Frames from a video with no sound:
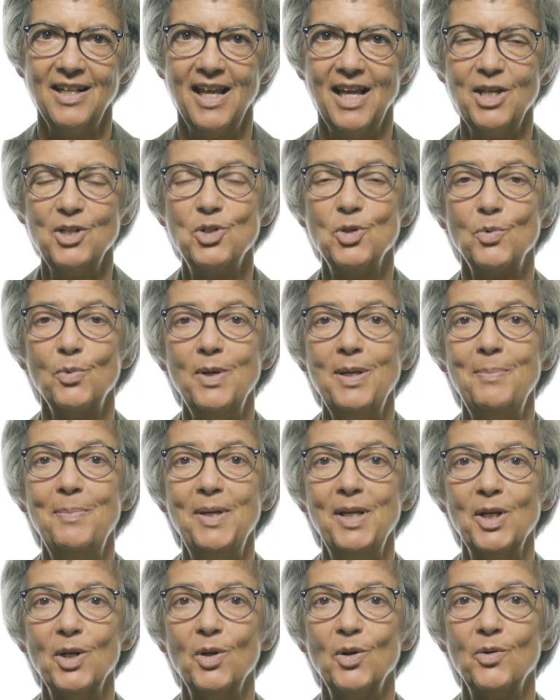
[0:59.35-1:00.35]
and to
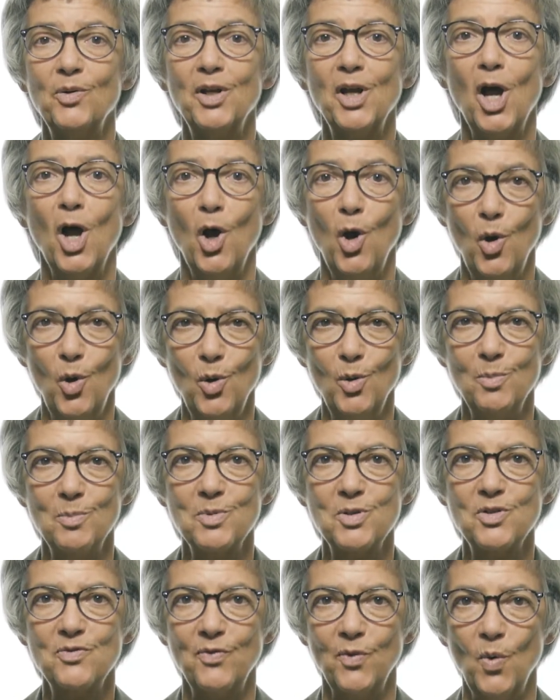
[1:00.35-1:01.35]
rebuild
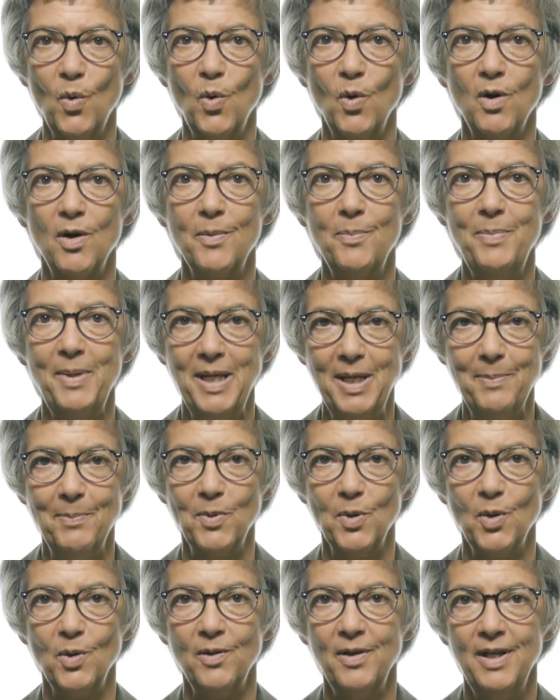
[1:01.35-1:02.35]
homes for
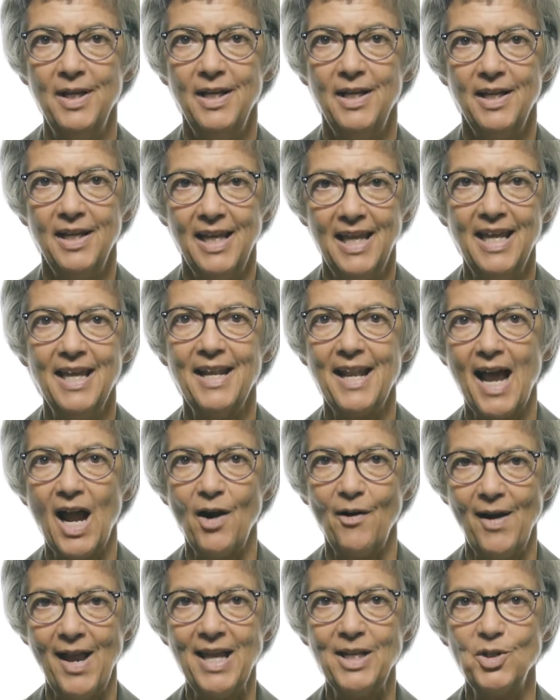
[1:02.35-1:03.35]
people in
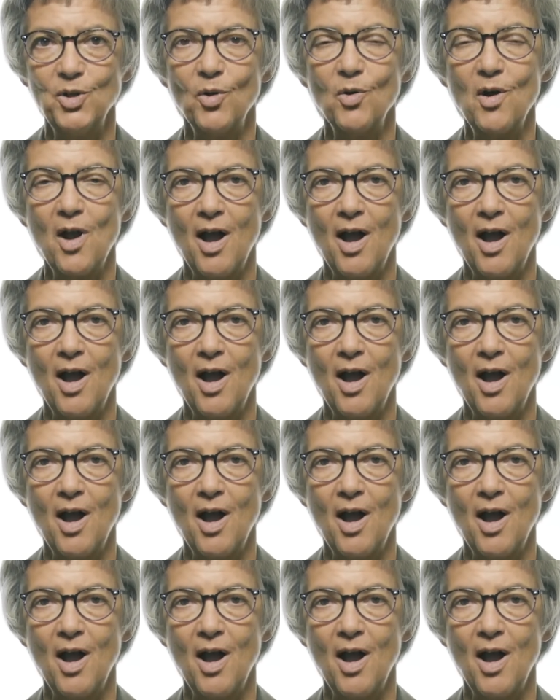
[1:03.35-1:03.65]
our annual